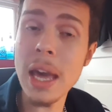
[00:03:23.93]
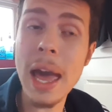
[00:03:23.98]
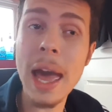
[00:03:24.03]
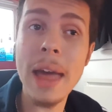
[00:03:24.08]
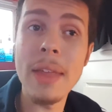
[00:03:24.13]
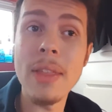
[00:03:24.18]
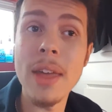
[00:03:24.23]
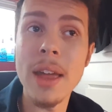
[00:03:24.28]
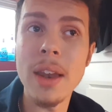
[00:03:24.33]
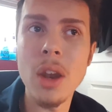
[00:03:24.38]

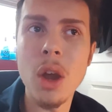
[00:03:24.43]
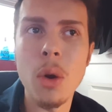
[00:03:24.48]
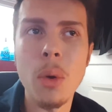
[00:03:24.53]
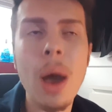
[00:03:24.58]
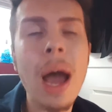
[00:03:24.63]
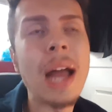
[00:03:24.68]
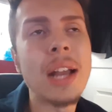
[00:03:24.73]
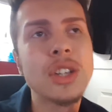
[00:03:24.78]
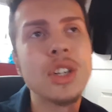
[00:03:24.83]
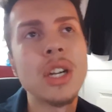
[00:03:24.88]
And then no,
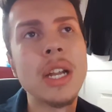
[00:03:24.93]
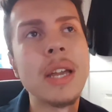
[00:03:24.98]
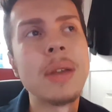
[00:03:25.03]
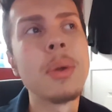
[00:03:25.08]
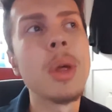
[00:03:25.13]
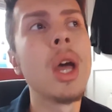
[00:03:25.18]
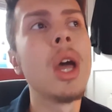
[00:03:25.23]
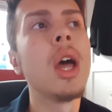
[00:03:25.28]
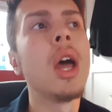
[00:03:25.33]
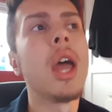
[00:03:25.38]
actually,
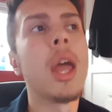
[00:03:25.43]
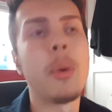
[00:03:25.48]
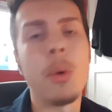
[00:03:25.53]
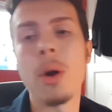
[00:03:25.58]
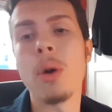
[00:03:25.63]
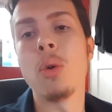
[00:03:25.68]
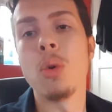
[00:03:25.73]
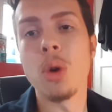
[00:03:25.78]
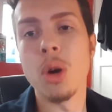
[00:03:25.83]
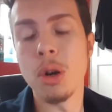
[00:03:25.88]
it
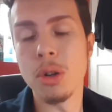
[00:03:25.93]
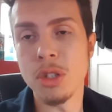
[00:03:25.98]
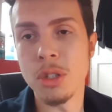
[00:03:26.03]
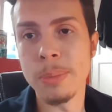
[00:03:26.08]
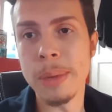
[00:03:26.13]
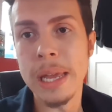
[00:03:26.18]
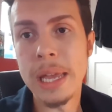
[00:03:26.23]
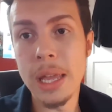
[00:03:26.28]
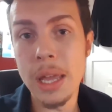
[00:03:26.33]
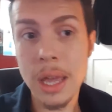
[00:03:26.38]
won't all go to
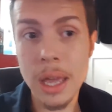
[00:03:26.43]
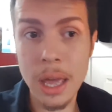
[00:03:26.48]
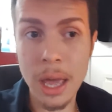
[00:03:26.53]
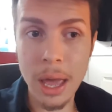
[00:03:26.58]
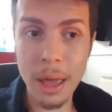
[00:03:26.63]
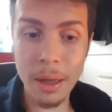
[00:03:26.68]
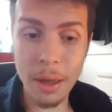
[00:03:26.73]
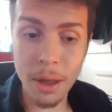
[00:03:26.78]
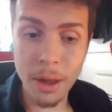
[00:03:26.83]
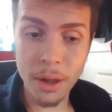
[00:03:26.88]
me.
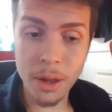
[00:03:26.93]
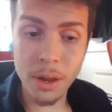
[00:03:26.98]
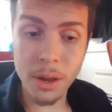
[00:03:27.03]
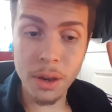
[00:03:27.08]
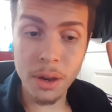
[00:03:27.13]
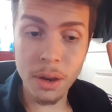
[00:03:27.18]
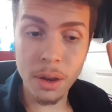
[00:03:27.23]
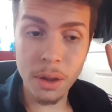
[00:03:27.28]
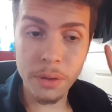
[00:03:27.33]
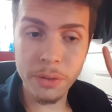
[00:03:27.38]
Uh,
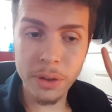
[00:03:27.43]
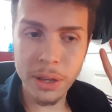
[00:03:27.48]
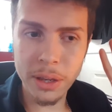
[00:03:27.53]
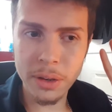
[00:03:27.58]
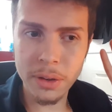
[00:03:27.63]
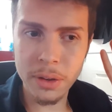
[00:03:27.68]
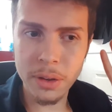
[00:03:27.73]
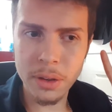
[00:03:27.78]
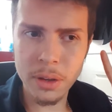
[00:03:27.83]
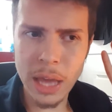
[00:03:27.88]
I think
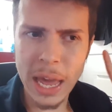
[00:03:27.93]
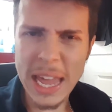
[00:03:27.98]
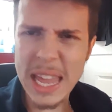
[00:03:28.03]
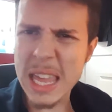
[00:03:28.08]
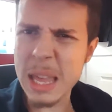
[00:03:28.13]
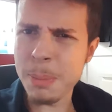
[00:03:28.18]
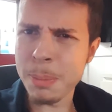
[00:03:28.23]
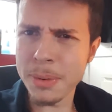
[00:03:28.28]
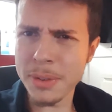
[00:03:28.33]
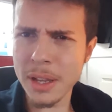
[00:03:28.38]

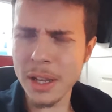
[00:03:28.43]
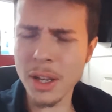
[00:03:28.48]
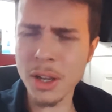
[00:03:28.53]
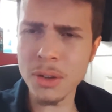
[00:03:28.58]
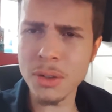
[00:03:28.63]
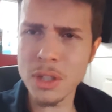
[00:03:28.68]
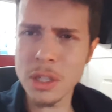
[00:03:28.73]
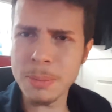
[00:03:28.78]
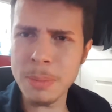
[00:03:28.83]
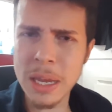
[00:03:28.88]
eighty percent
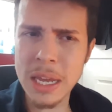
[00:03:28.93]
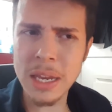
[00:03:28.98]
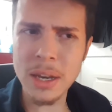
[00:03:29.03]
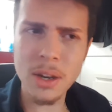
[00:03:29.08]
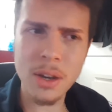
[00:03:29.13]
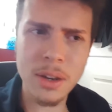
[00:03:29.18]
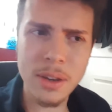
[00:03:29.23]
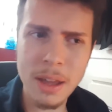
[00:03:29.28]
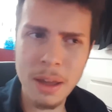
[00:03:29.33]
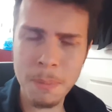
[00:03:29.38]
goes to me
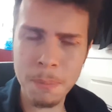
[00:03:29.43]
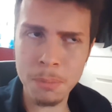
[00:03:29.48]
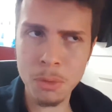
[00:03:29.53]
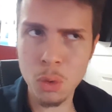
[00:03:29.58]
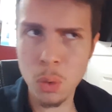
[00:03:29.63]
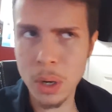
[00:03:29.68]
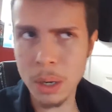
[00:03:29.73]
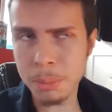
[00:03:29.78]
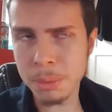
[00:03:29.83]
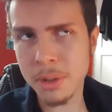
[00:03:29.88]
and
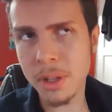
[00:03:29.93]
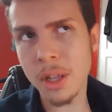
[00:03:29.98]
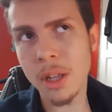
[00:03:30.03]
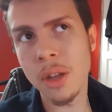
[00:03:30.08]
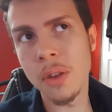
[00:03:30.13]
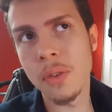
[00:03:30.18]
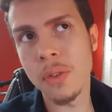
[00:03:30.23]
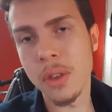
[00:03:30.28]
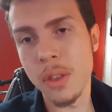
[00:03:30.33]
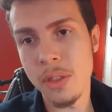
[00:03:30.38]
20 percent
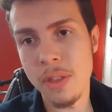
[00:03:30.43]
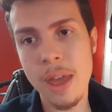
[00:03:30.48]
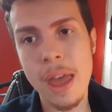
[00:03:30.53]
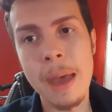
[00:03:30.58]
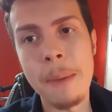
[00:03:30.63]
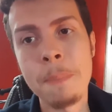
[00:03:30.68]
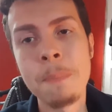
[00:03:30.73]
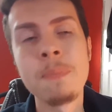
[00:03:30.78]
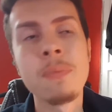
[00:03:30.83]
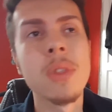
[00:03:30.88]
goes to them.